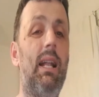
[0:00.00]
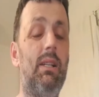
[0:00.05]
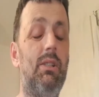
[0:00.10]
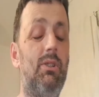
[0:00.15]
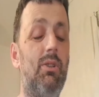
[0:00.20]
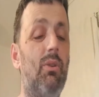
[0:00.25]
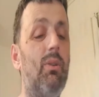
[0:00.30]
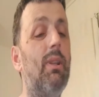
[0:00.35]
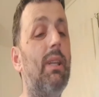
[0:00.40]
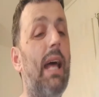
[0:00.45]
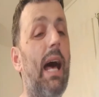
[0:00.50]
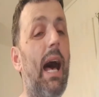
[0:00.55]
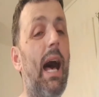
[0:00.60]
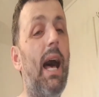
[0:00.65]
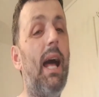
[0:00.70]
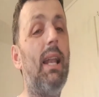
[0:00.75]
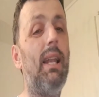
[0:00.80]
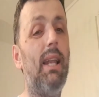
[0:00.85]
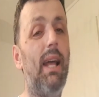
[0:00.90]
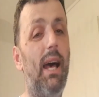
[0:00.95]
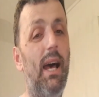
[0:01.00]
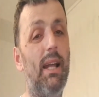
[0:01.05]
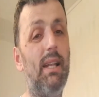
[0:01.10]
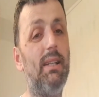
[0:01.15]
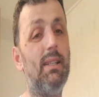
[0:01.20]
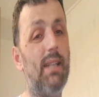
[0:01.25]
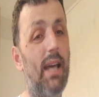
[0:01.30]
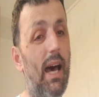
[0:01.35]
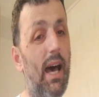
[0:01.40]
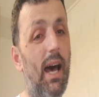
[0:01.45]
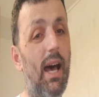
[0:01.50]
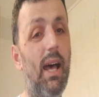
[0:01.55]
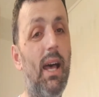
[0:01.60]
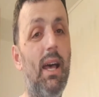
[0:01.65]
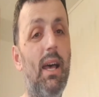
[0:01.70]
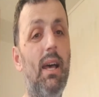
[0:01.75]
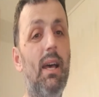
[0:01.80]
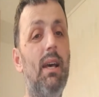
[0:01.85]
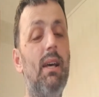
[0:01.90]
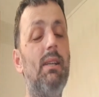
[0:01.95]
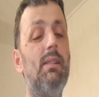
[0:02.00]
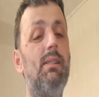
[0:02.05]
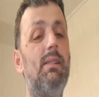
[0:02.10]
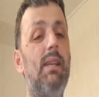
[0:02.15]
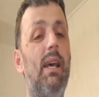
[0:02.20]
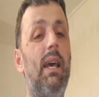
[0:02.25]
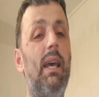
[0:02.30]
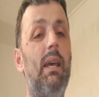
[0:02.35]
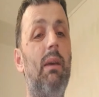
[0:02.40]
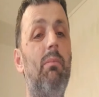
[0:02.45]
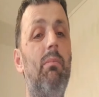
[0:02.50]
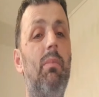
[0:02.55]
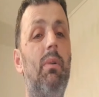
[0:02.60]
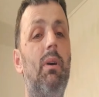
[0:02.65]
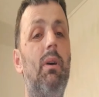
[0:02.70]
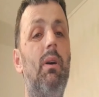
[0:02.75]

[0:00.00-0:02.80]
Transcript: So Dal and Ta, same,